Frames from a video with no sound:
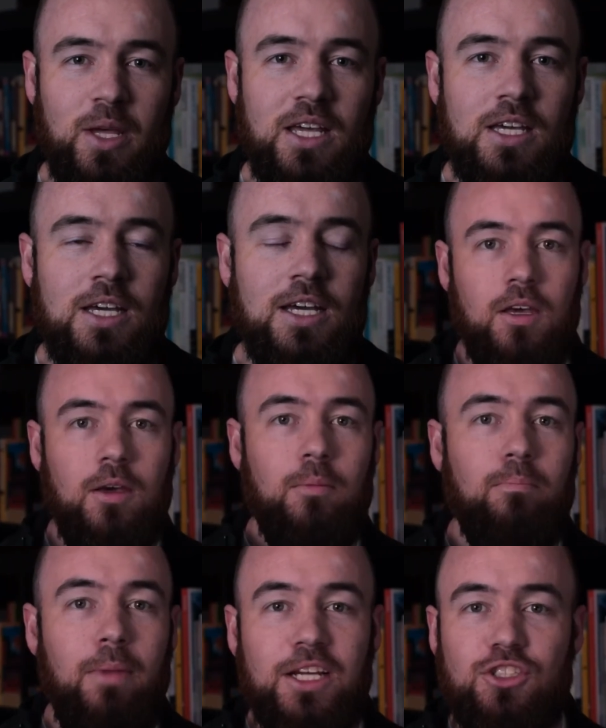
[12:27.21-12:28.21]
Make sure and hit
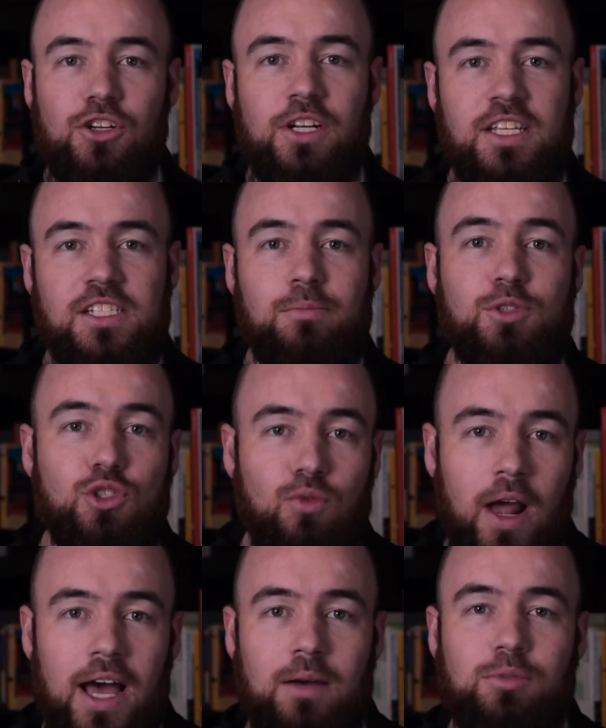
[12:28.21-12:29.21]
subscribe, turn the
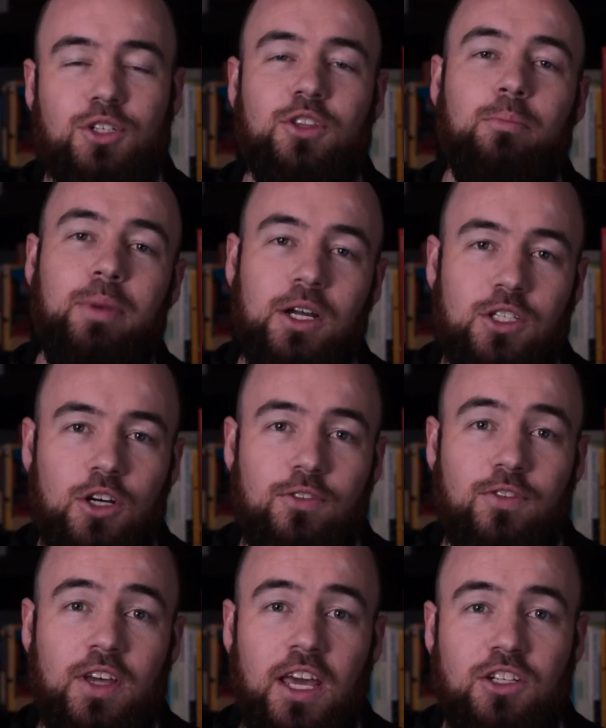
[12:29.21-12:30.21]
bell notifications
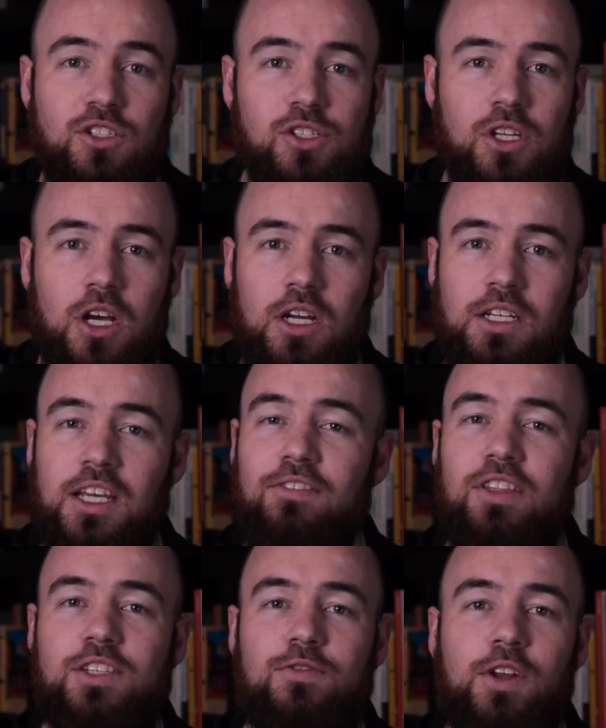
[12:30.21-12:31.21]
on, give this video
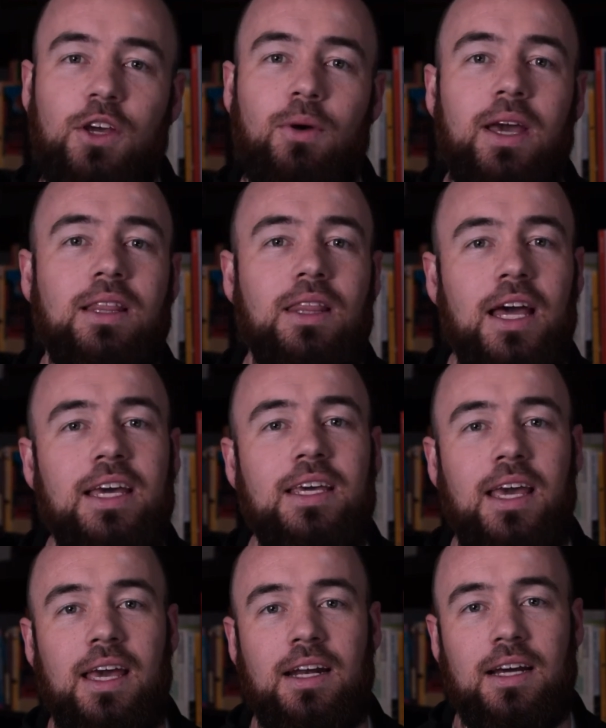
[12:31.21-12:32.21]
a like and a
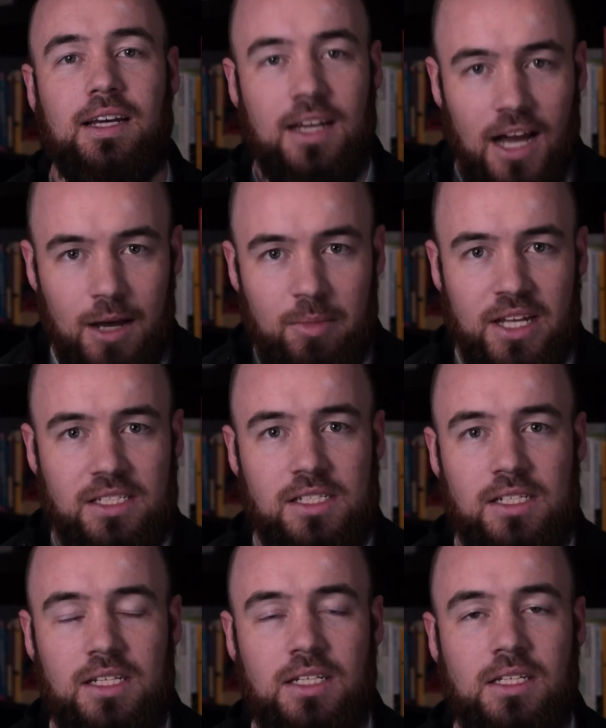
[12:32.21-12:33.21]
comment,
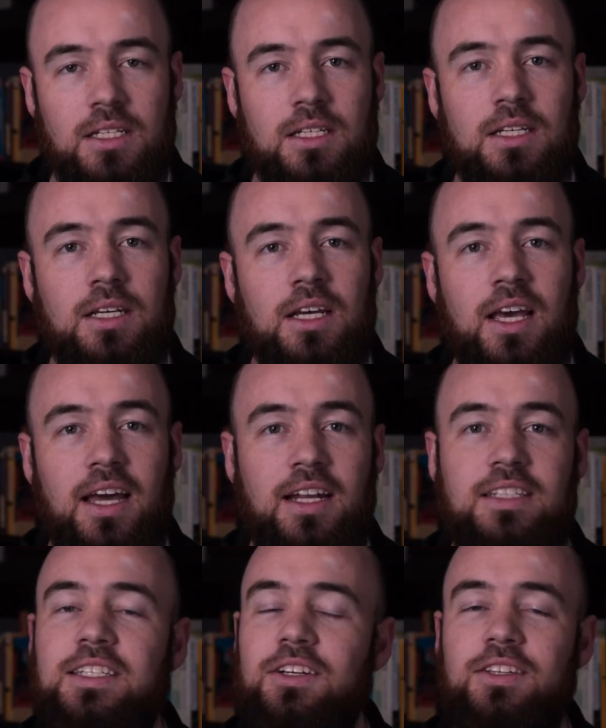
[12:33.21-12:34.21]
and until next
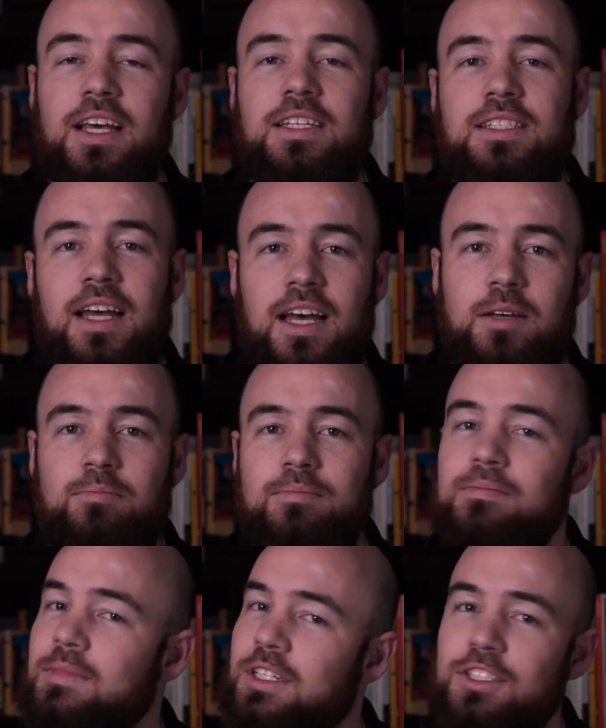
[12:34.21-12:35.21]
time,
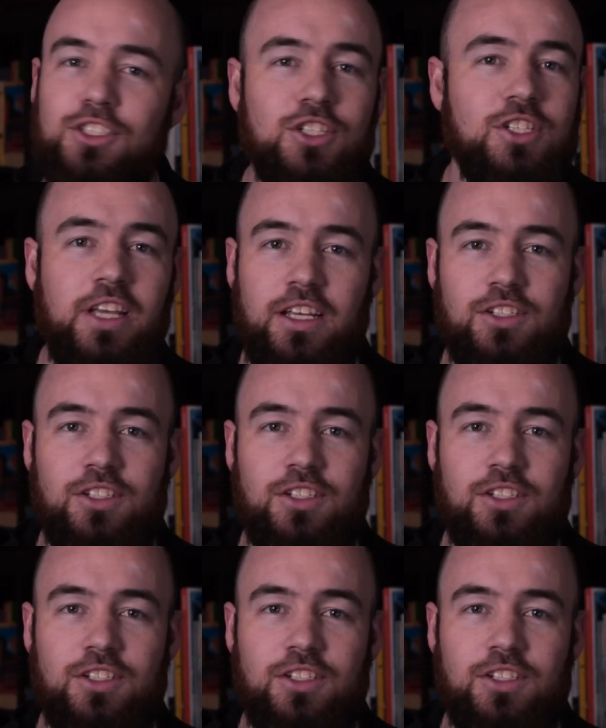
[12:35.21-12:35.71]
just get started.